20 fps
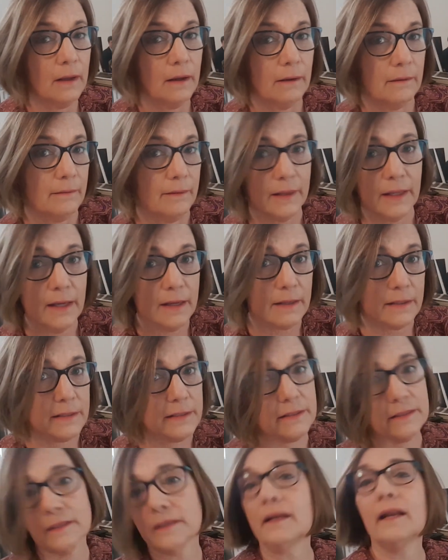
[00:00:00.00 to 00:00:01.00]

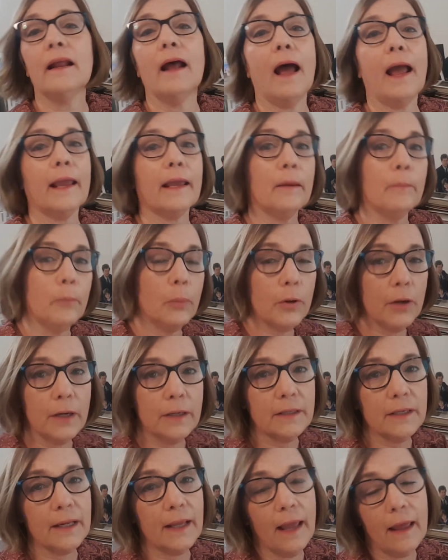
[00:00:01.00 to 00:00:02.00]
this and I can put
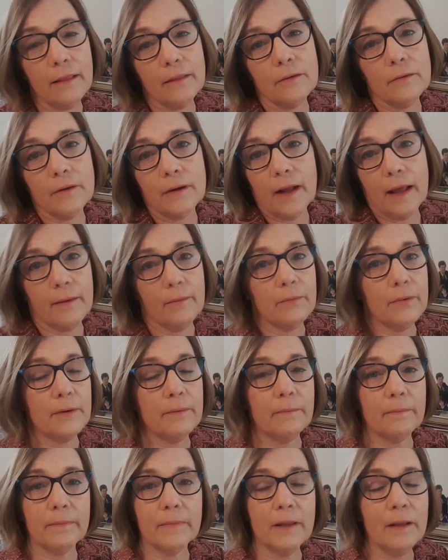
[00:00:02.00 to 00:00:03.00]
it together and I would,